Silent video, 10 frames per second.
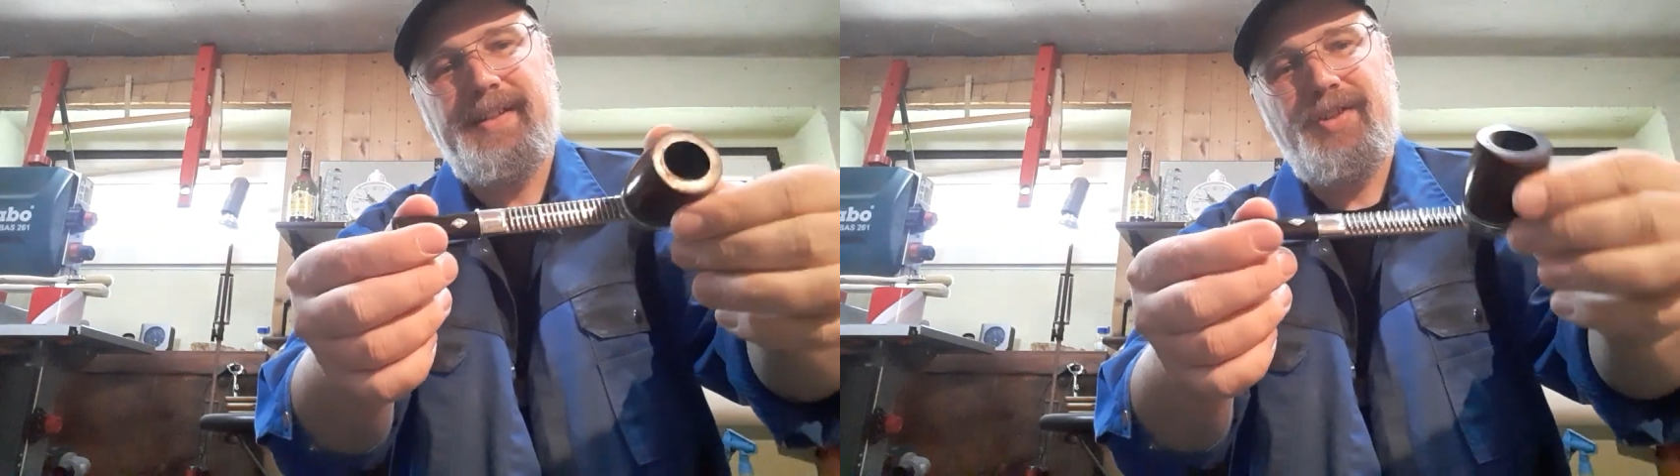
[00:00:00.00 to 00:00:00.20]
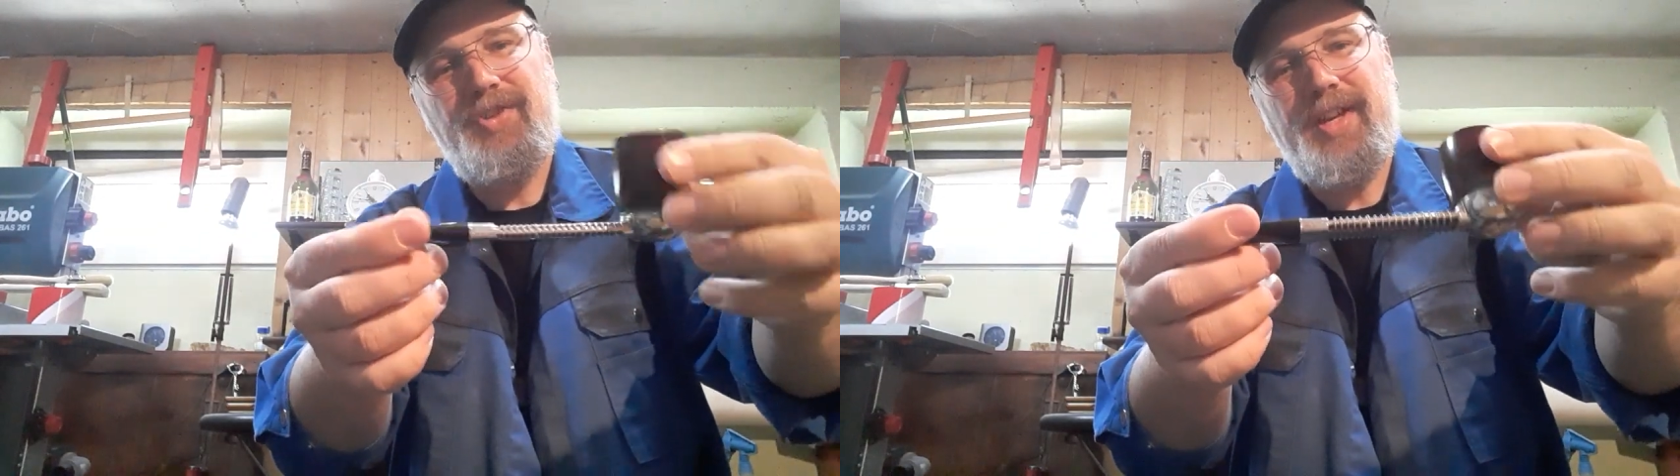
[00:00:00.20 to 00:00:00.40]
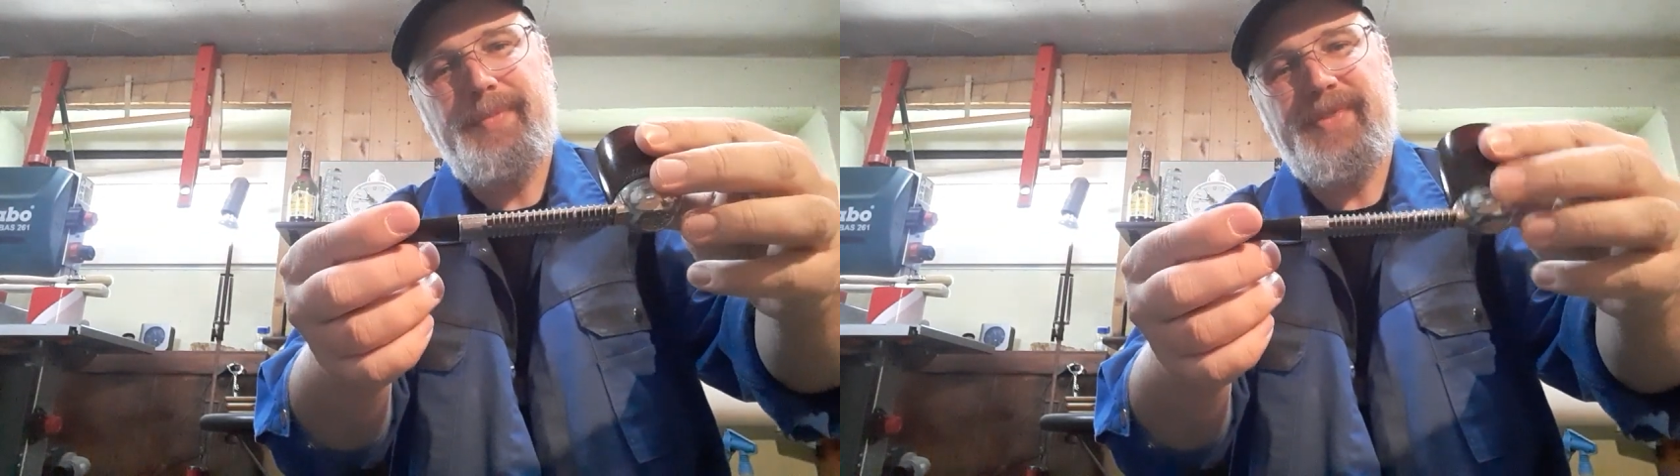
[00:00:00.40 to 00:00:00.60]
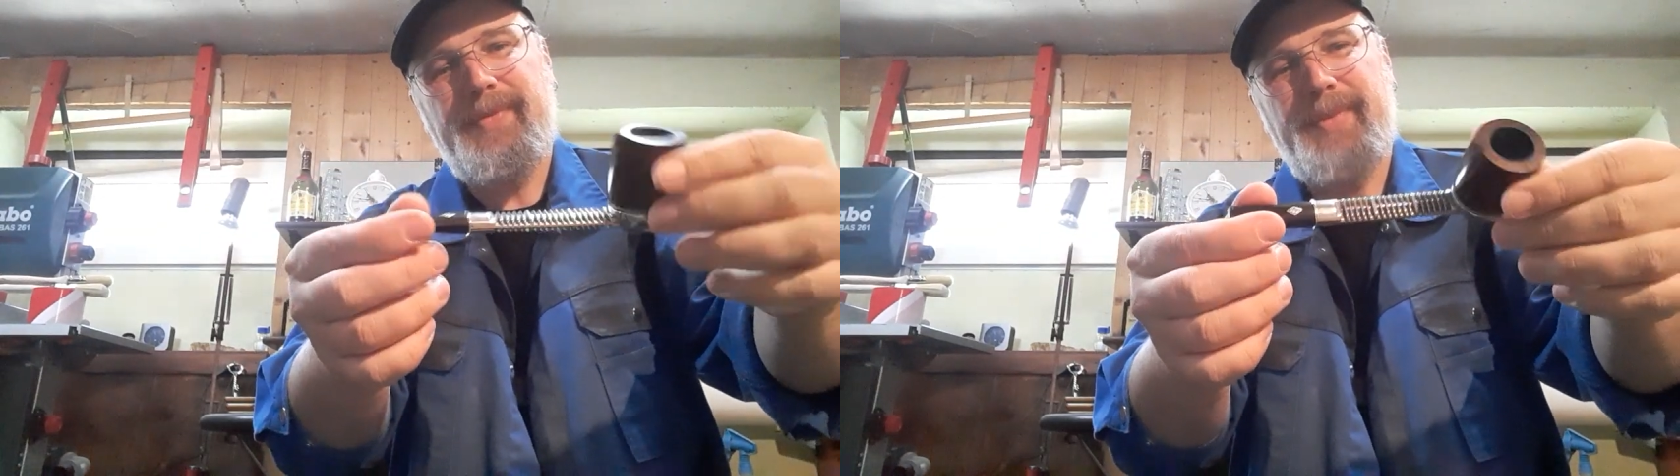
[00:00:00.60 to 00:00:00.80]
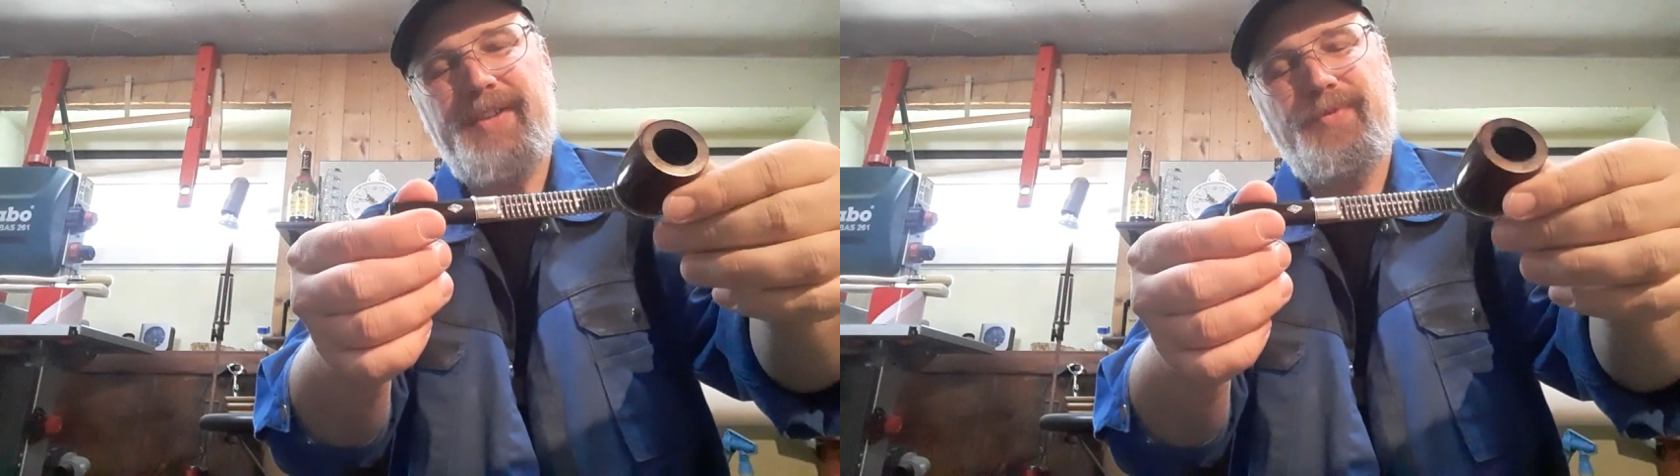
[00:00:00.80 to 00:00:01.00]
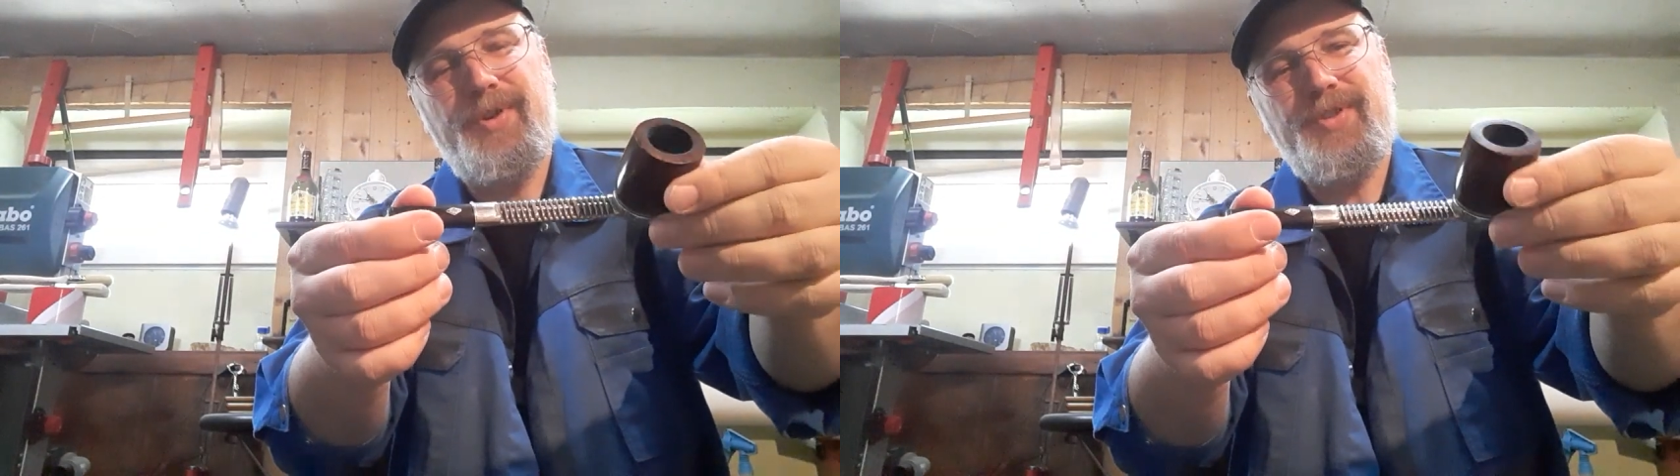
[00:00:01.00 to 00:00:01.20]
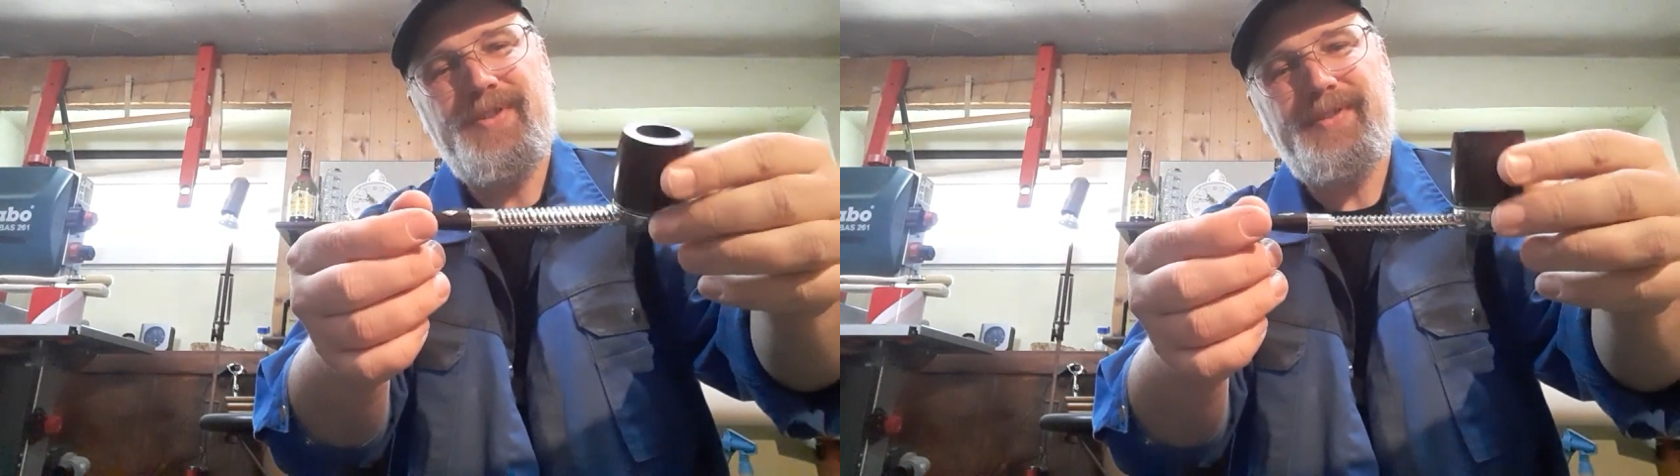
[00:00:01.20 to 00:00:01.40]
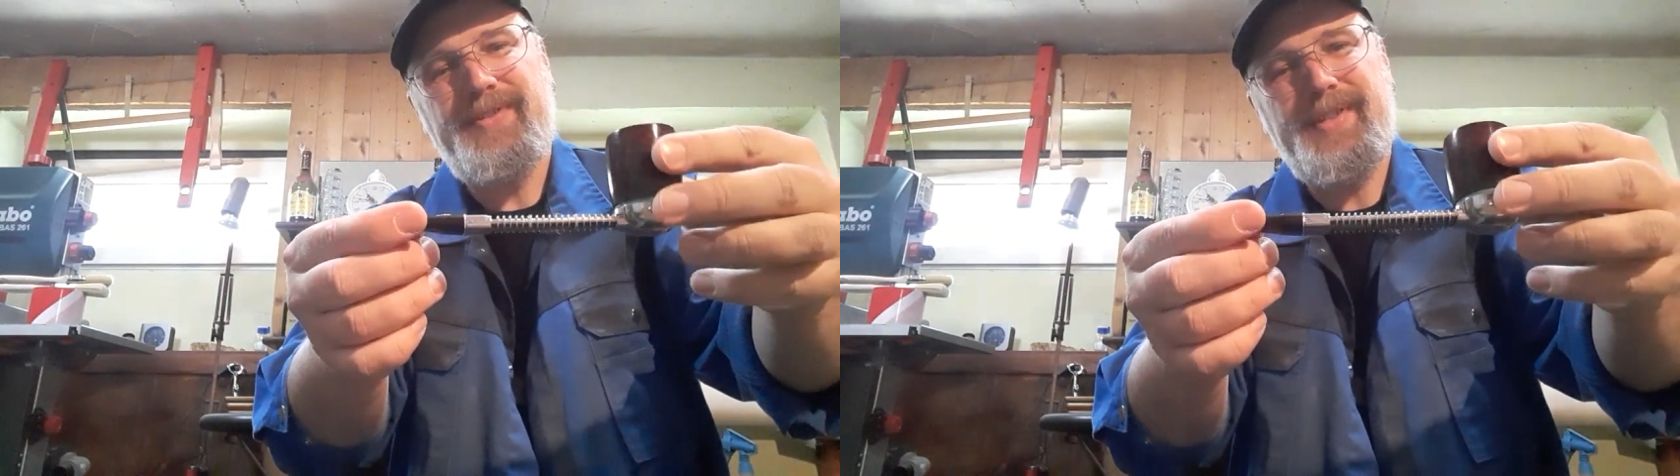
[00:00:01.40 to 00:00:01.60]
shapes, bent
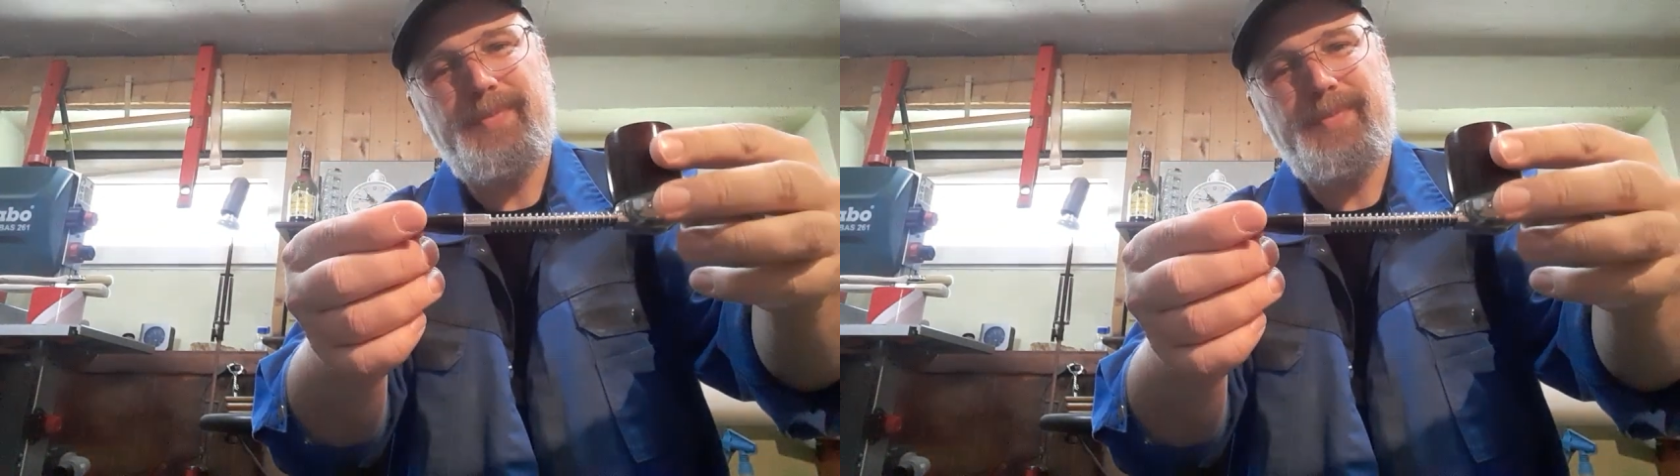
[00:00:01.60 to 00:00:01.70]
versions of this